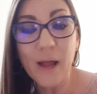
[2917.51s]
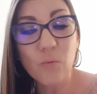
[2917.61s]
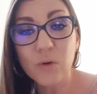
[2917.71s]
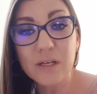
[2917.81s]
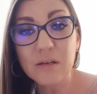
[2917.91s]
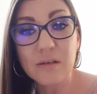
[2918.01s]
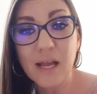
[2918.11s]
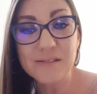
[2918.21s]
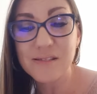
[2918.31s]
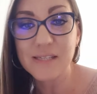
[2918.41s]
I wouldn't
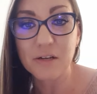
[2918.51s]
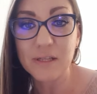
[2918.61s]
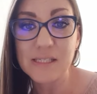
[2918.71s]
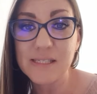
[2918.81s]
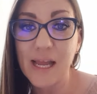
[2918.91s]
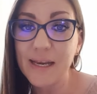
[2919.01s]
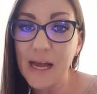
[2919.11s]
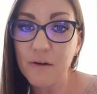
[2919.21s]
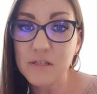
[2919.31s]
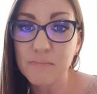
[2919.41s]
necessarily stand
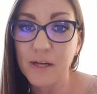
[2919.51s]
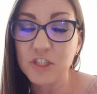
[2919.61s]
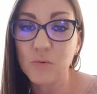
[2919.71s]
out as much.